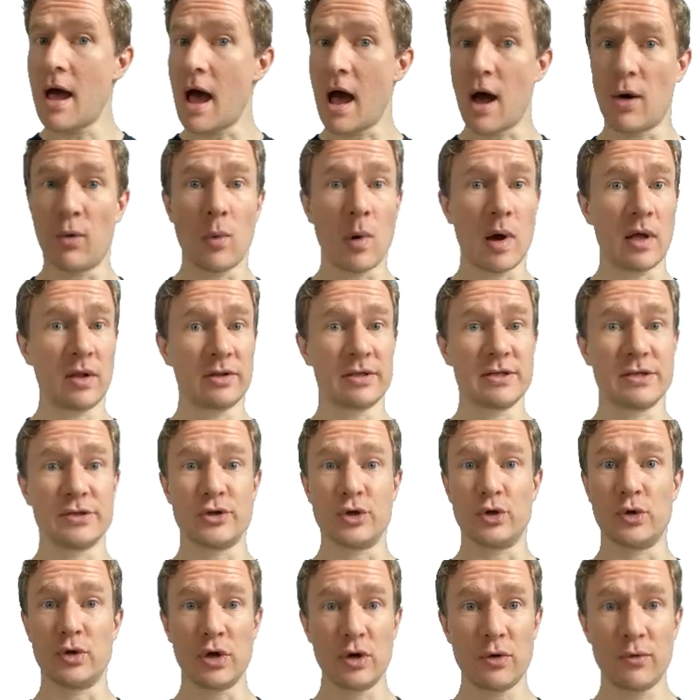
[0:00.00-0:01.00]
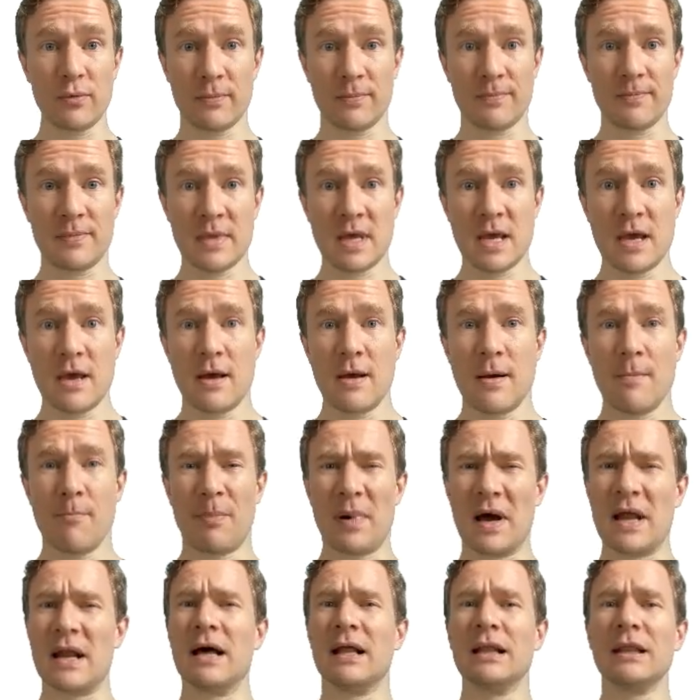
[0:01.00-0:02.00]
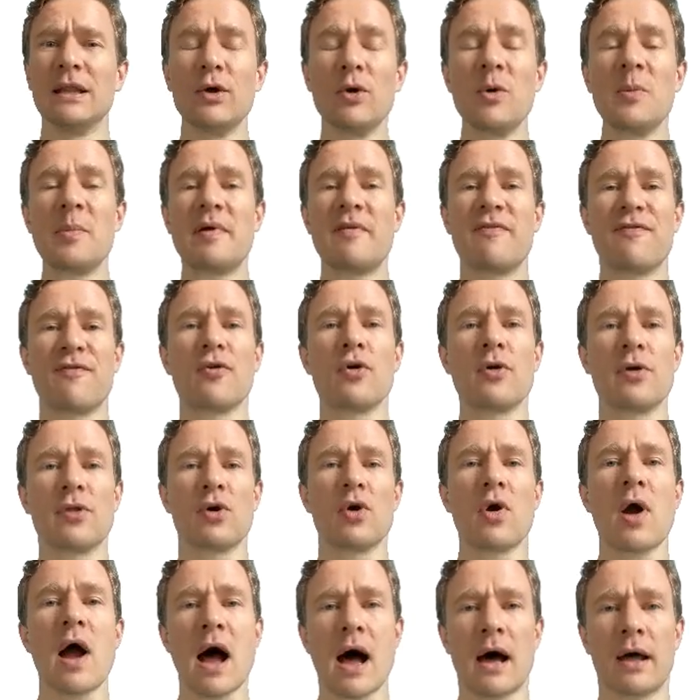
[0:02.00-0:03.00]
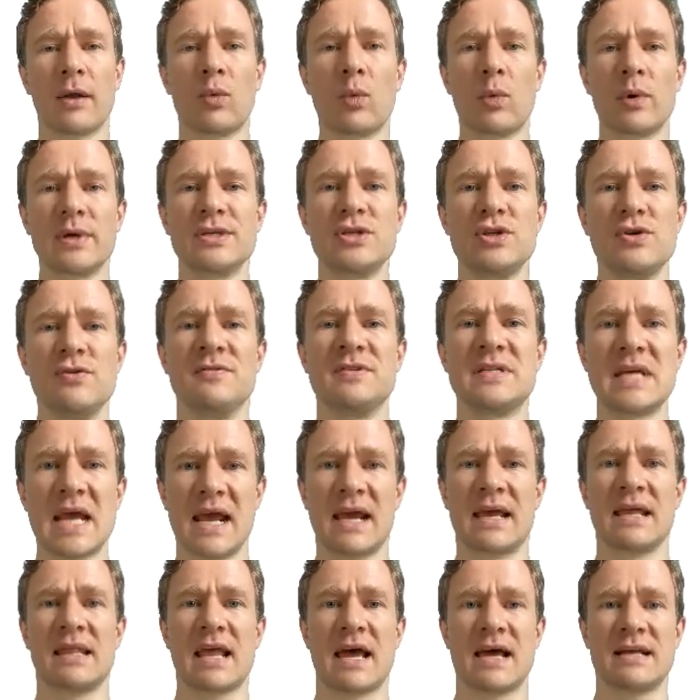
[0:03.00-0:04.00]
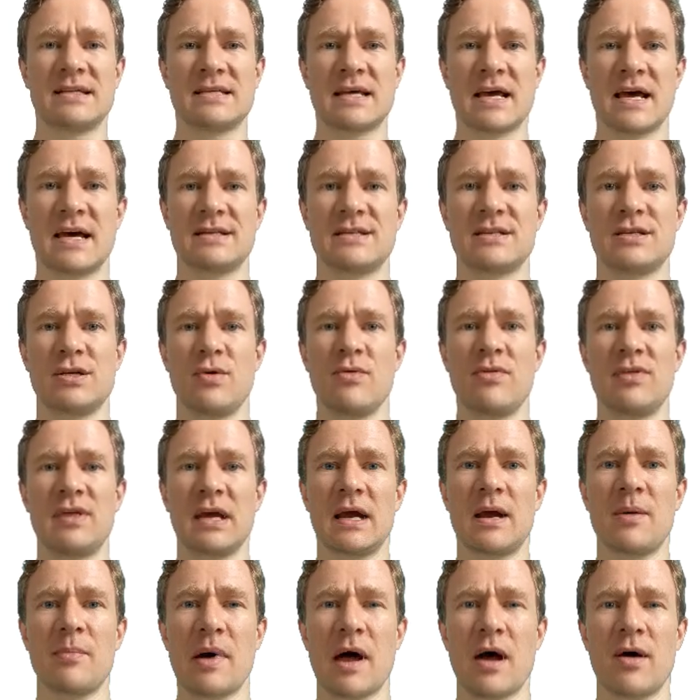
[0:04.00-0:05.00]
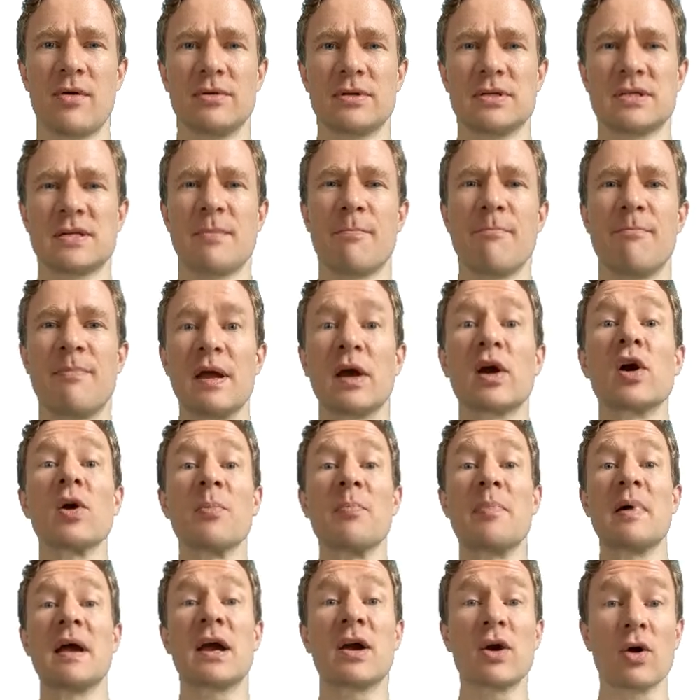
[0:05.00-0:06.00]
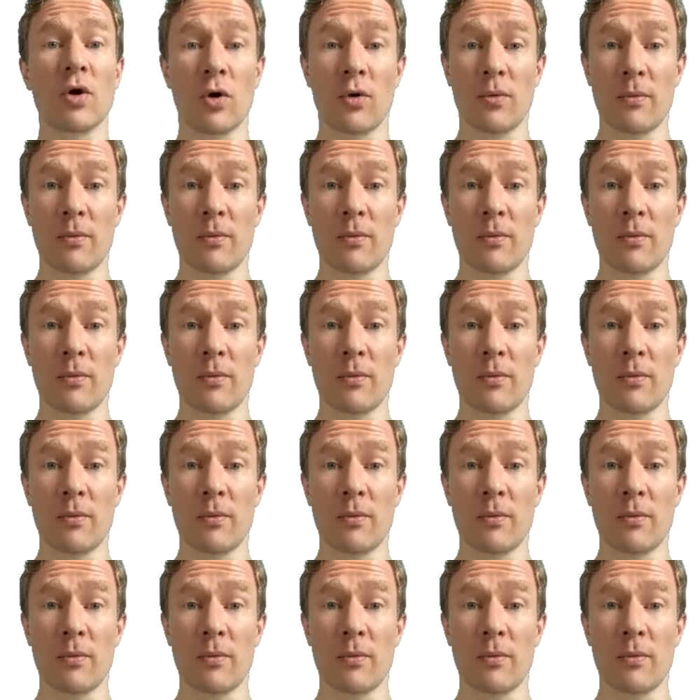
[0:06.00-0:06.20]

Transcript: how well did you do? But a little bit further on, once you've taken that test, you think about some bigger, pic